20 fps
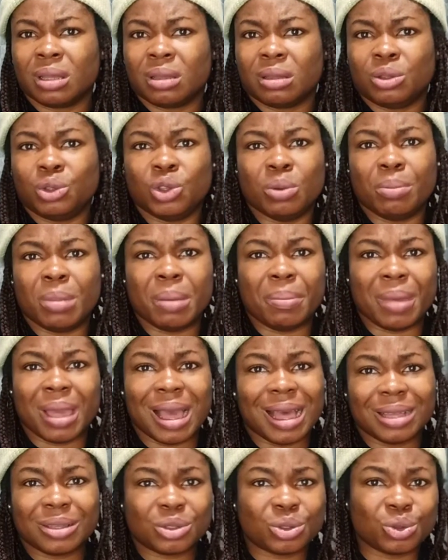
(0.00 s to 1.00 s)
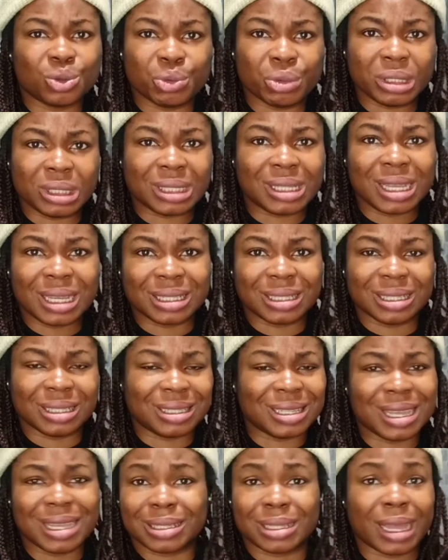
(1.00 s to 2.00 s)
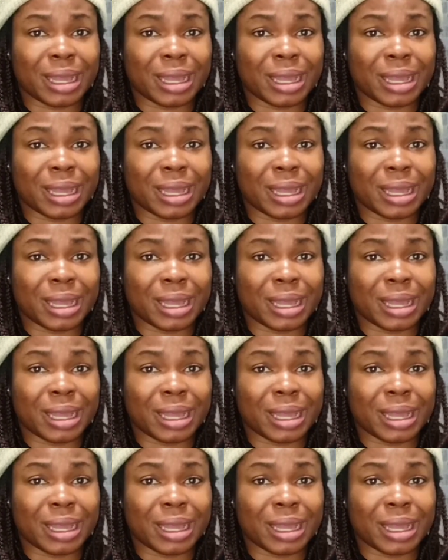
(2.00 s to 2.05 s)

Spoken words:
you may be asked to retake the test.